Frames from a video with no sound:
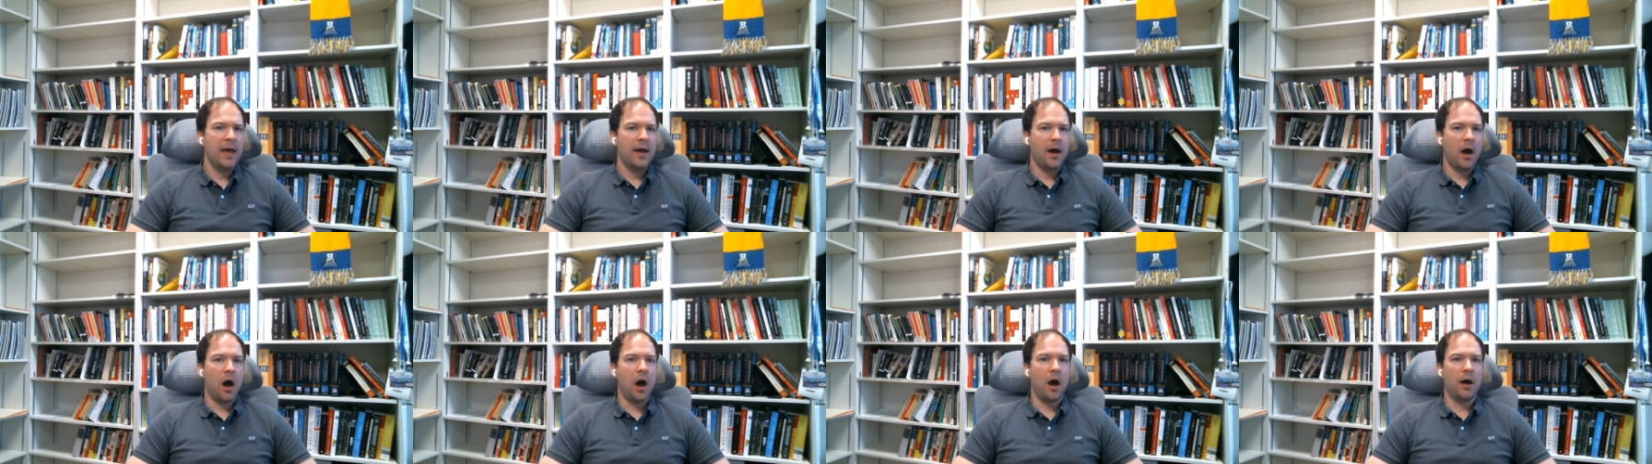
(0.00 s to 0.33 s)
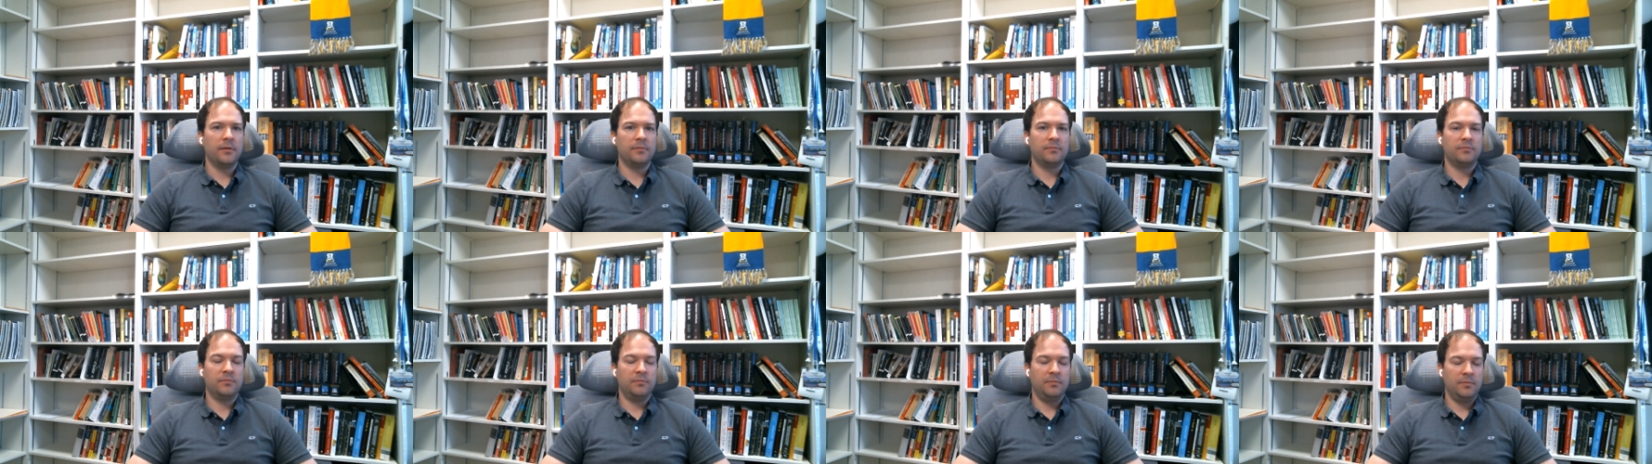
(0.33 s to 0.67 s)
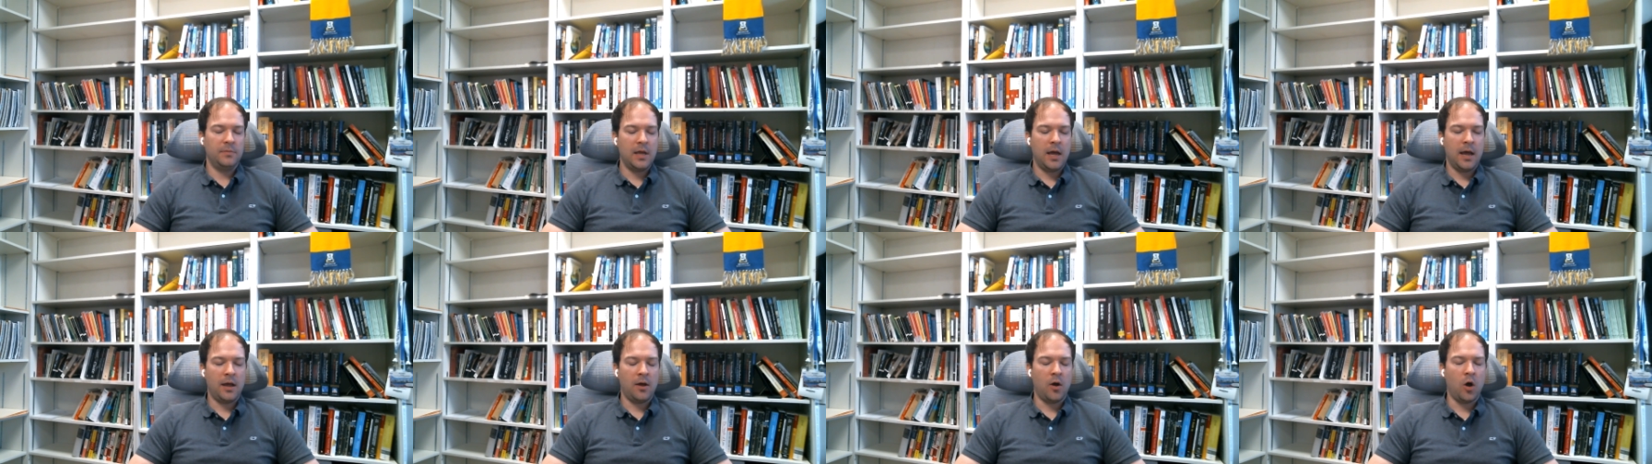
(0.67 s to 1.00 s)

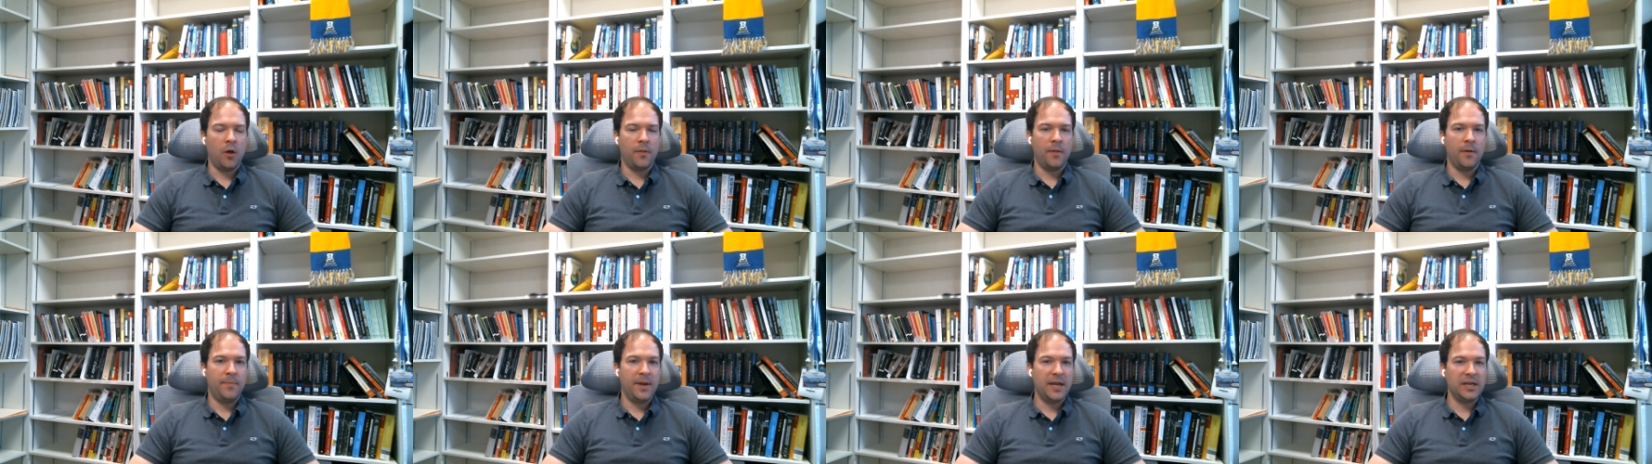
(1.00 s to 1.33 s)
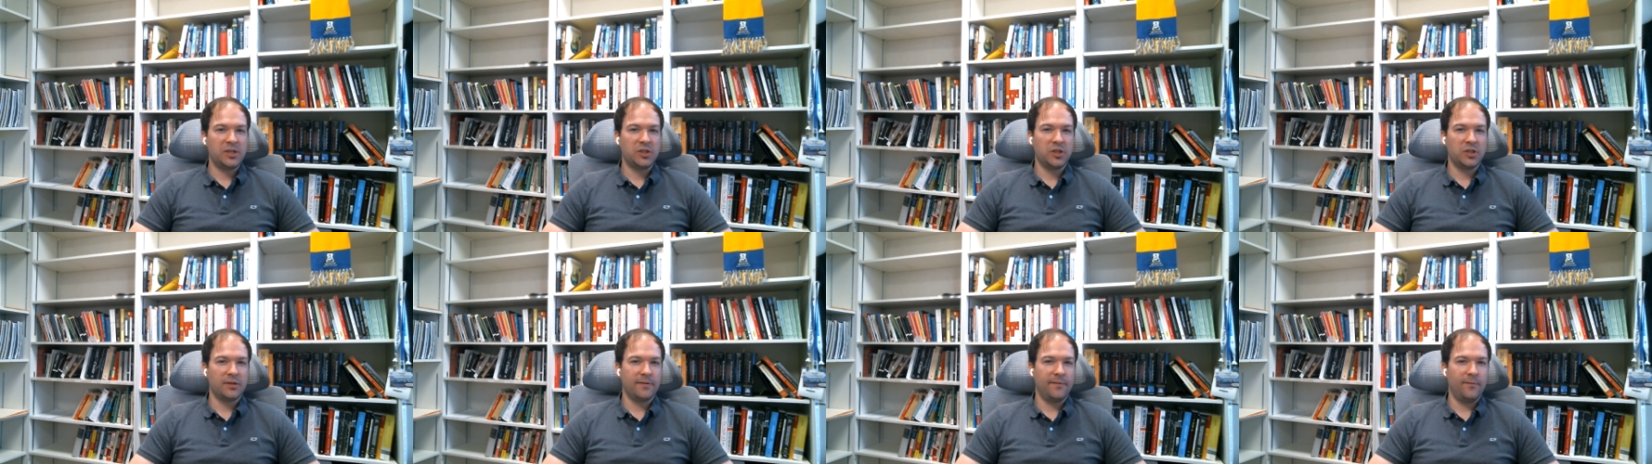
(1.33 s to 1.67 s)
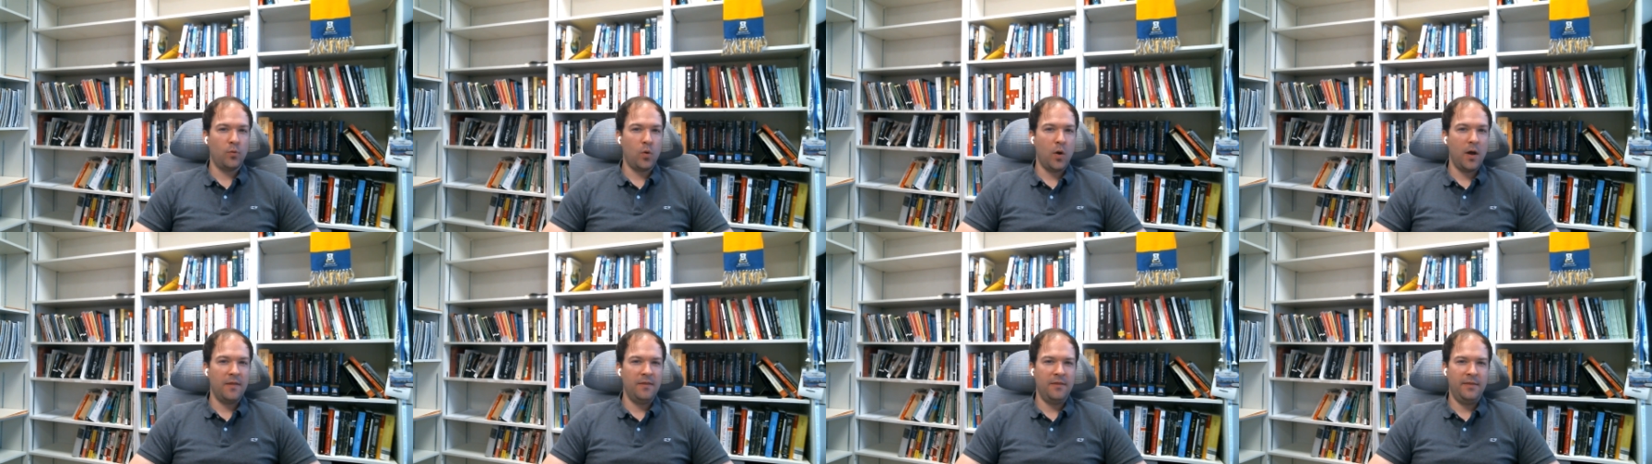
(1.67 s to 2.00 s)
on the basis of
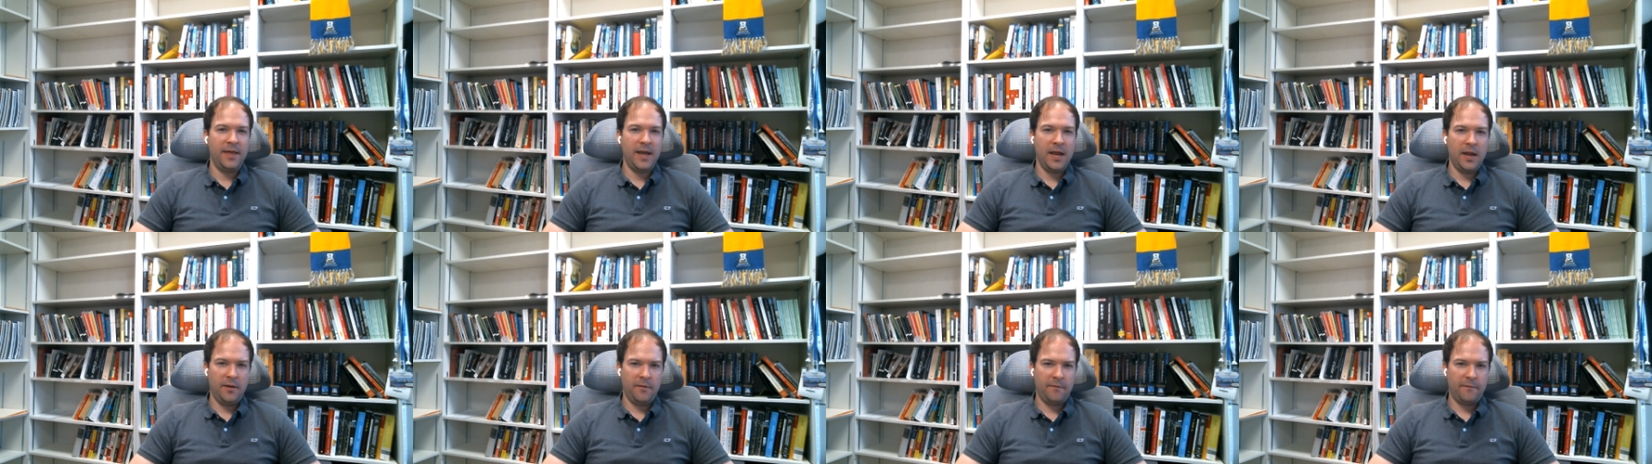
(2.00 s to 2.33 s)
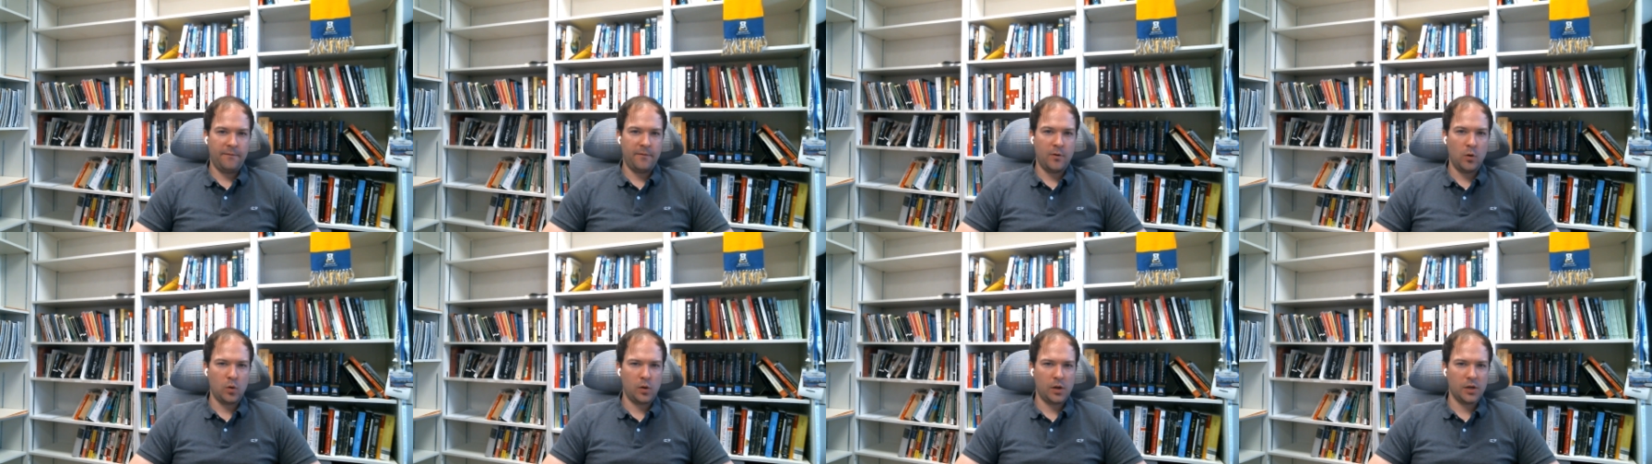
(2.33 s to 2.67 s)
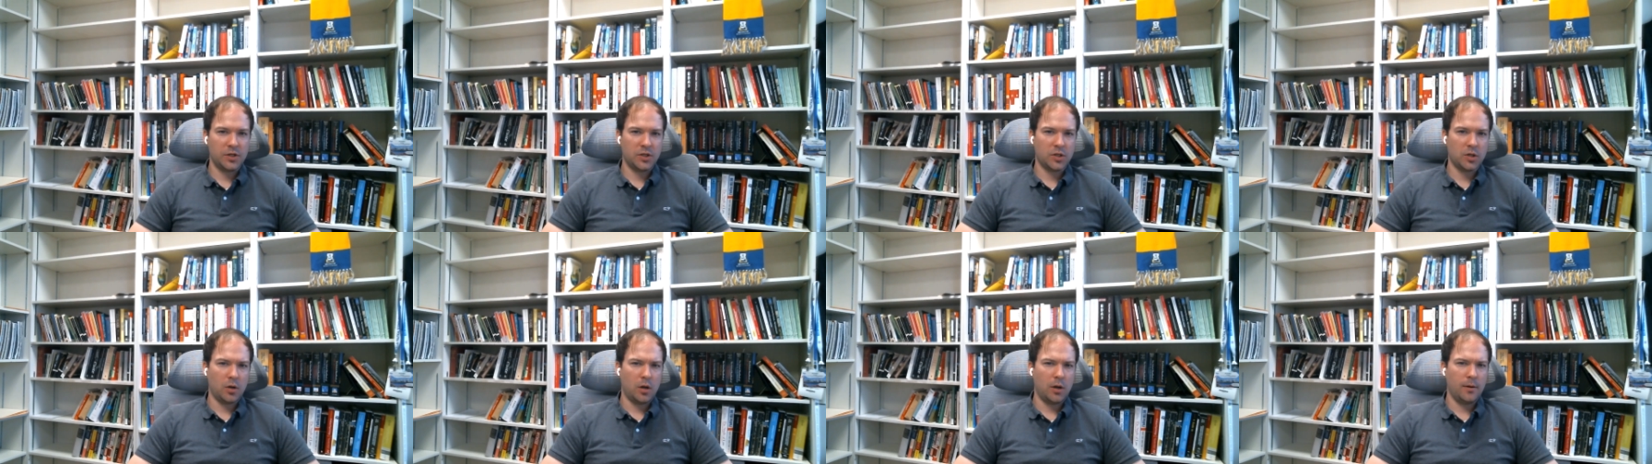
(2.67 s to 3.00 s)
what they
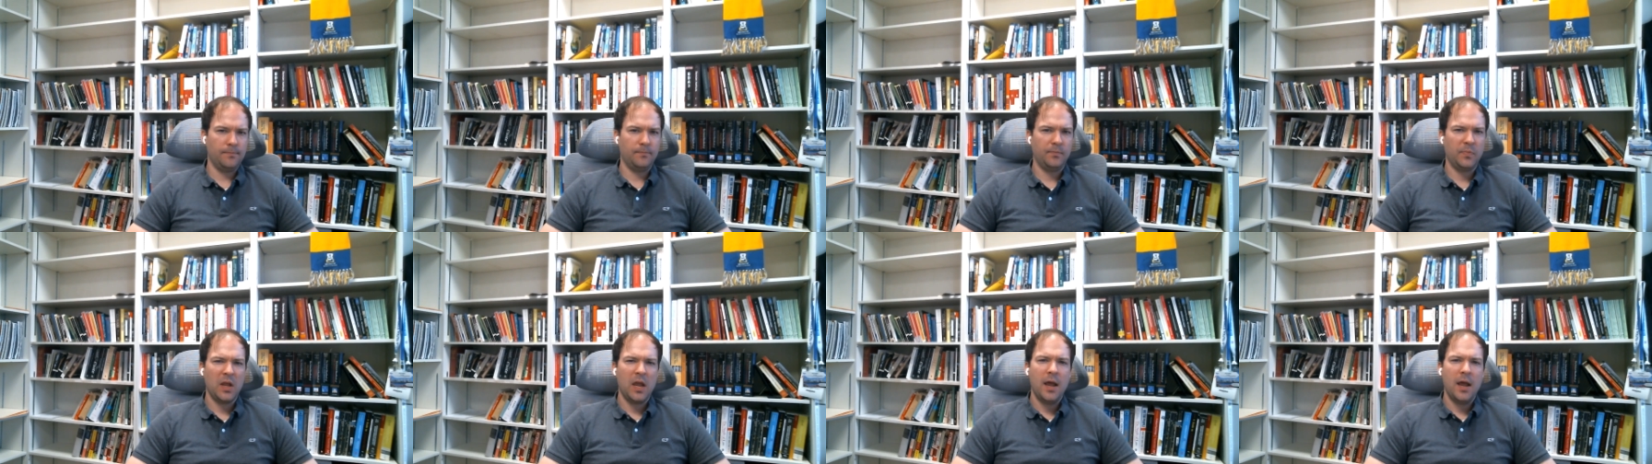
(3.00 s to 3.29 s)
focus on.